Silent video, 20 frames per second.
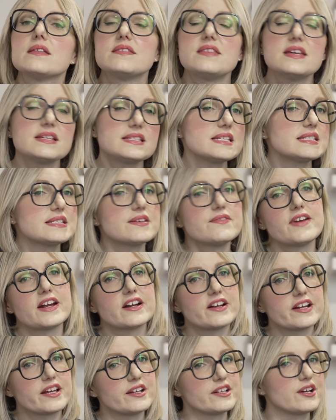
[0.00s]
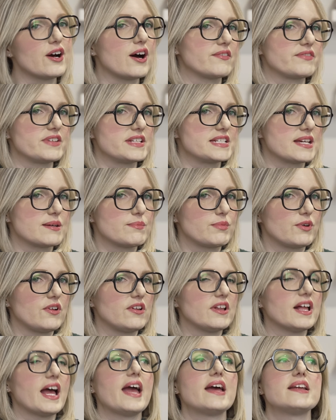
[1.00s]
This is a very good coffee
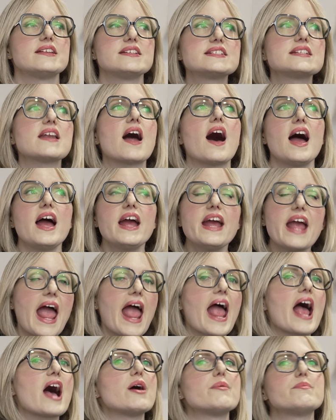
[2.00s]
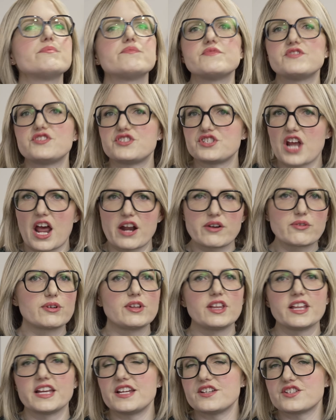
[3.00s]
table, and I am
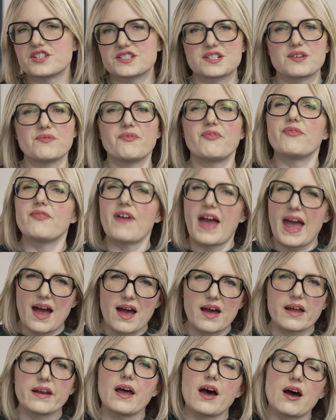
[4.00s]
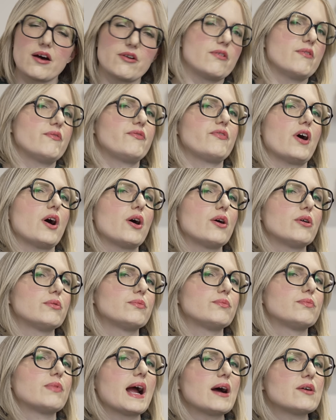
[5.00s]
generally just a fan of a
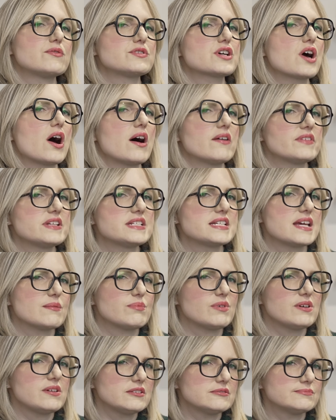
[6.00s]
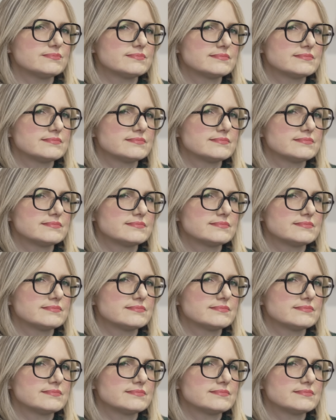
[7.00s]
round coffee table.